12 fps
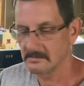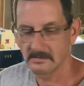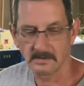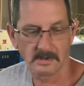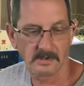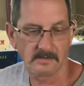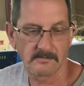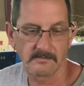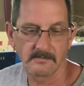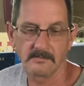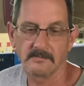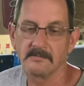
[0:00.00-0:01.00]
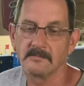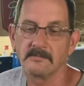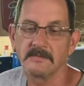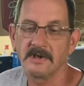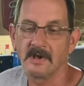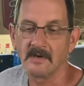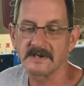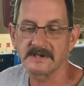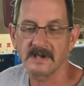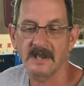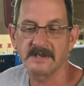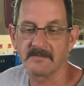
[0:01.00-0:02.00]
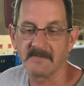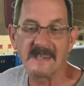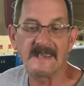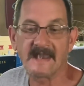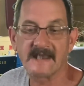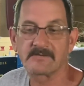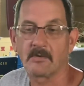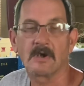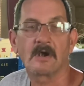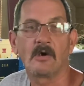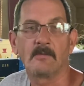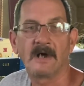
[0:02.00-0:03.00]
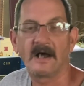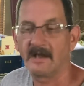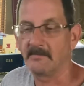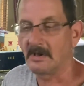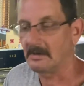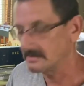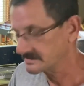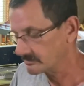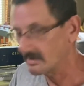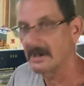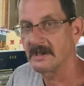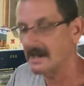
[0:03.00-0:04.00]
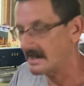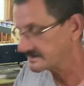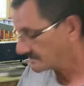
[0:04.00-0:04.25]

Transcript: Uh, you know, that's, to me, that's what caught my eyeball. It's really a nice